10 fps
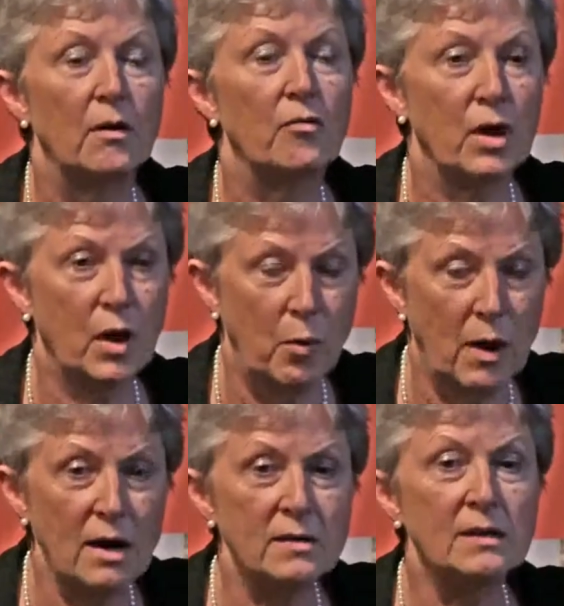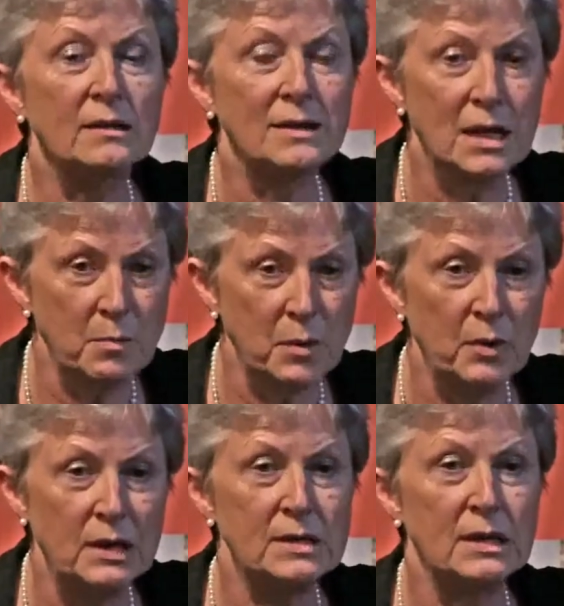requires that deeper
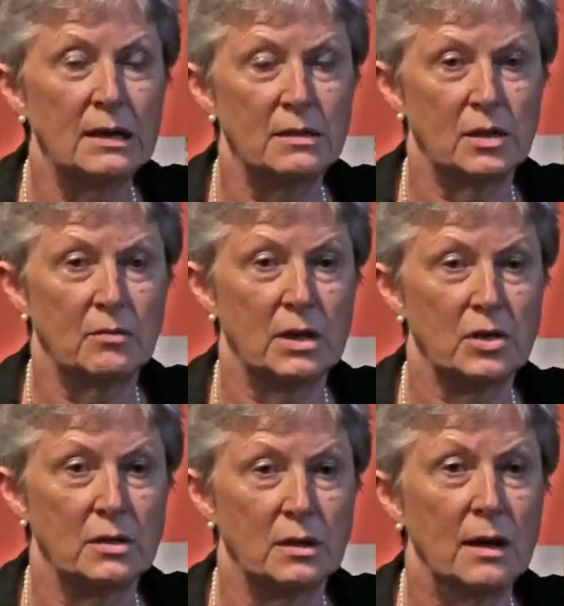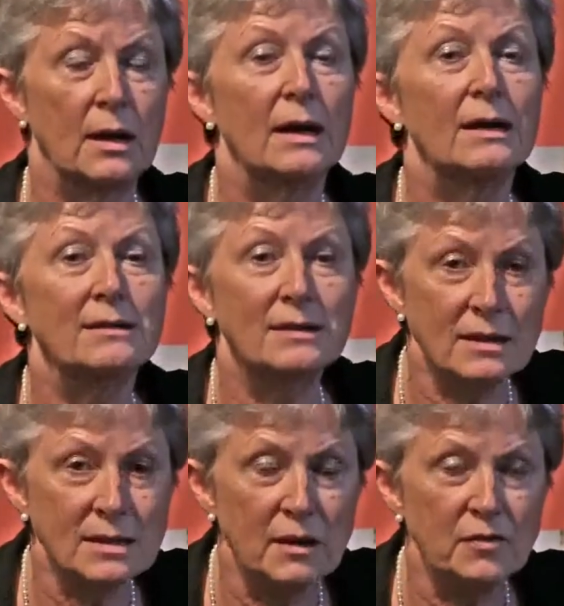political integration. It
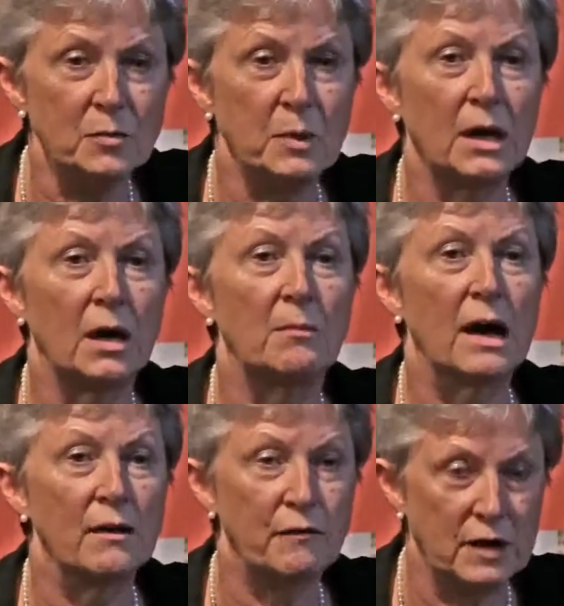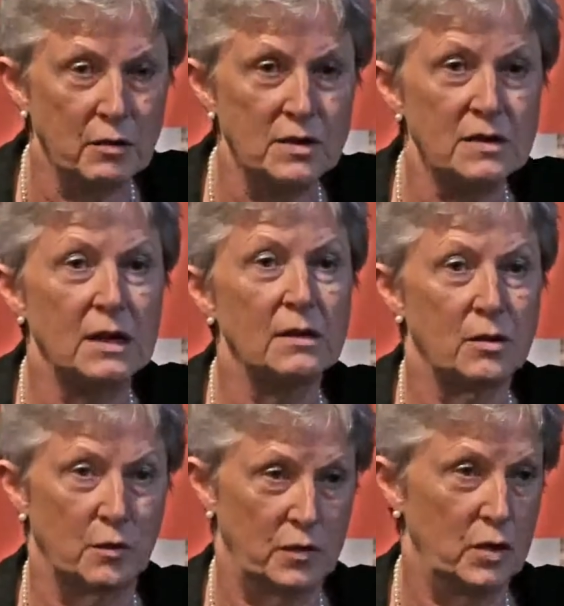does have to become a federal state
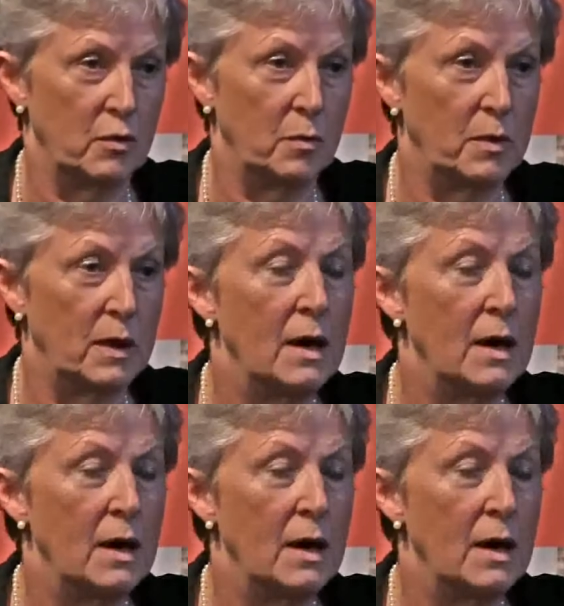of Europe.